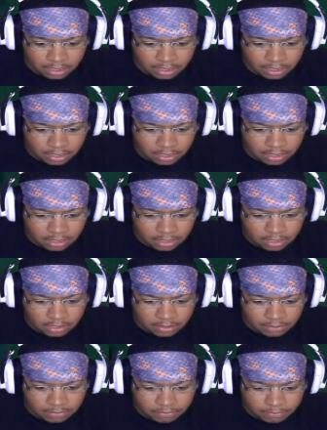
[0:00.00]

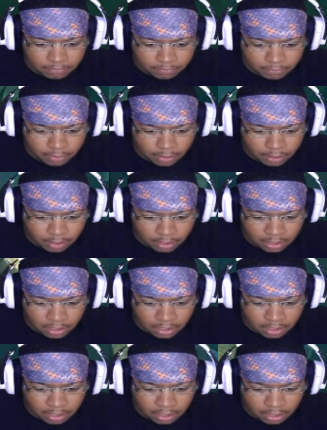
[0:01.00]

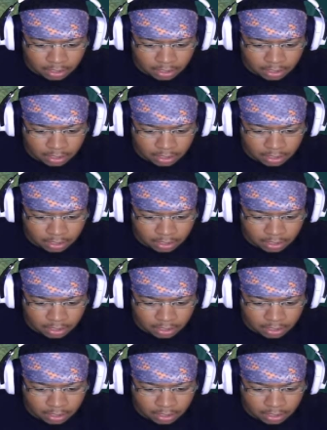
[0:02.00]
(silence)